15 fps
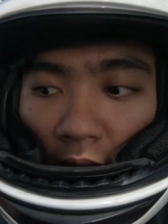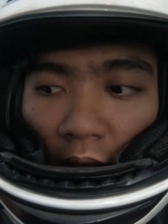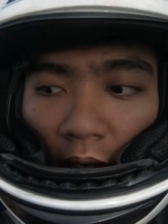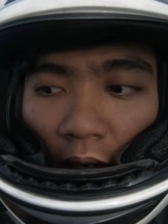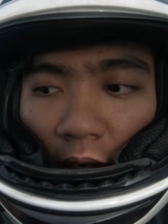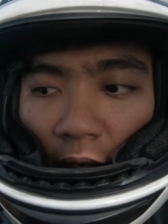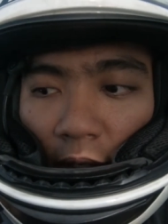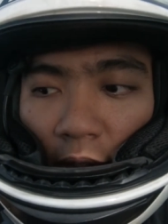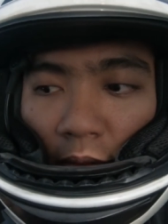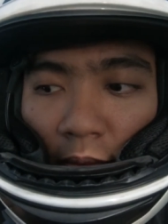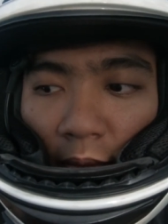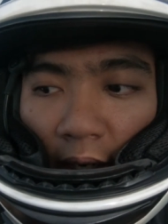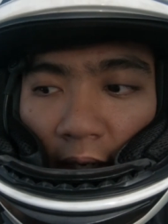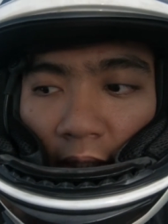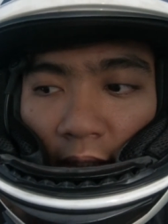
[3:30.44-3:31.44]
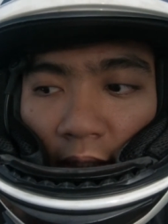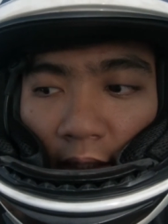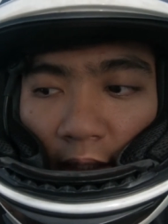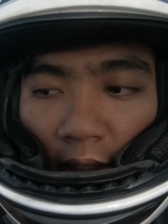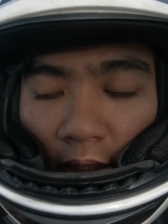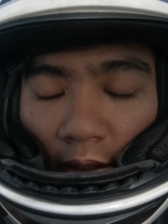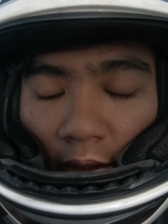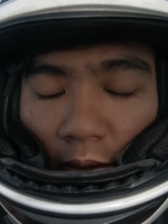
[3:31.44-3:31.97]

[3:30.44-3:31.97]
Audio mic test.